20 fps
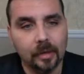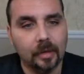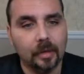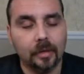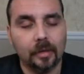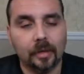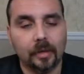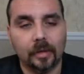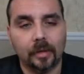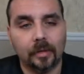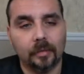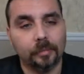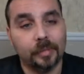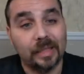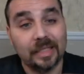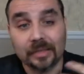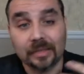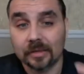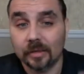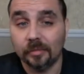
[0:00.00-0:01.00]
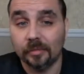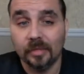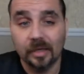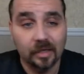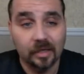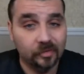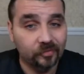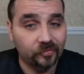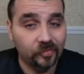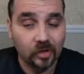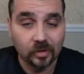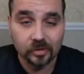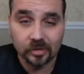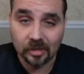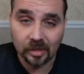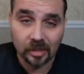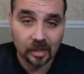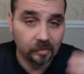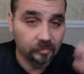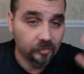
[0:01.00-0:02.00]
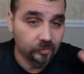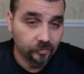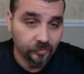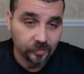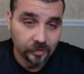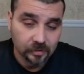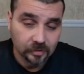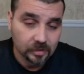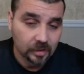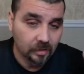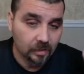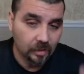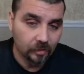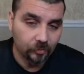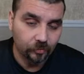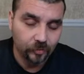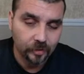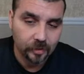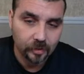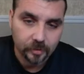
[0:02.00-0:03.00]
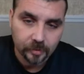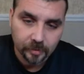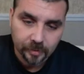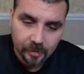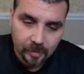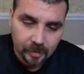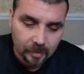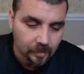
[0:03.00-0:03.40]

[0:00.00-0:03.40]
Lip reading: and meet somebody and falls in love and feels how they feel.